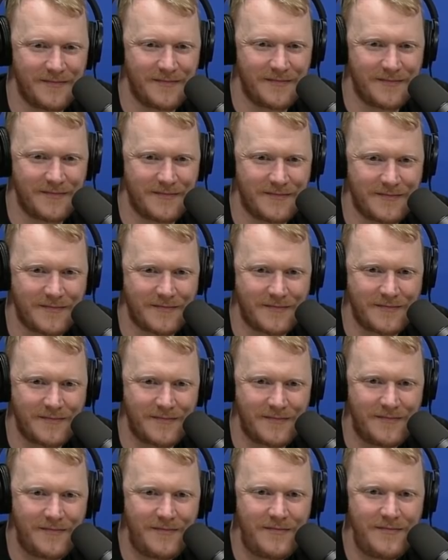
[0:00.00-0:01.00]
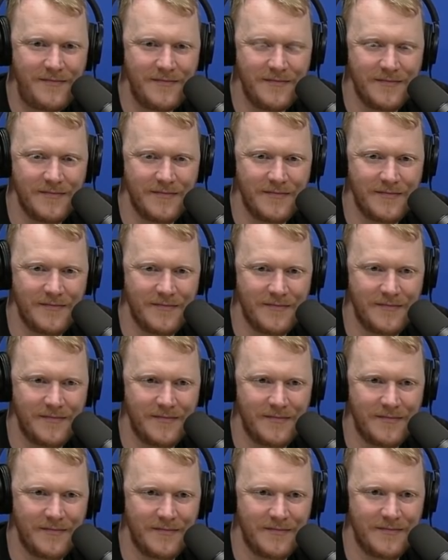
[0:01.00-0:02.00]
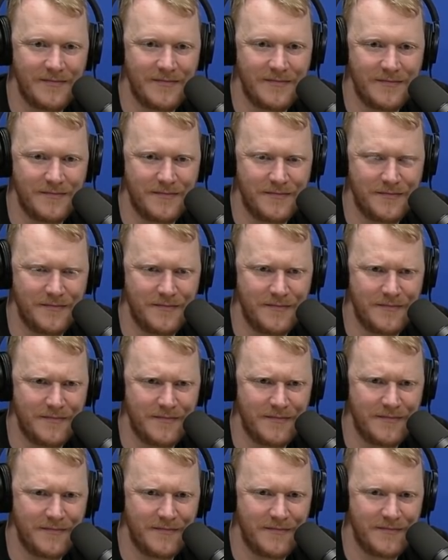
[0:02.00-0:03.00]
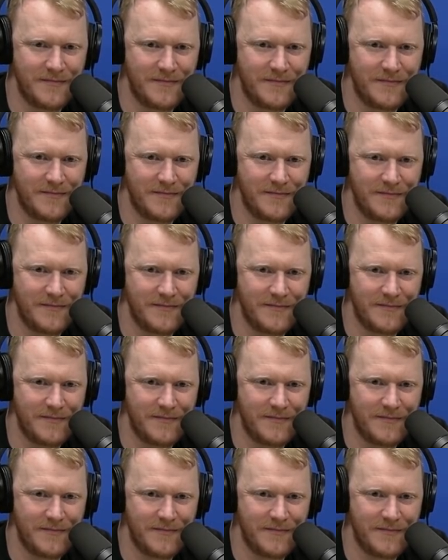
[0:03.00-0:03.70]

This person isn't speaking.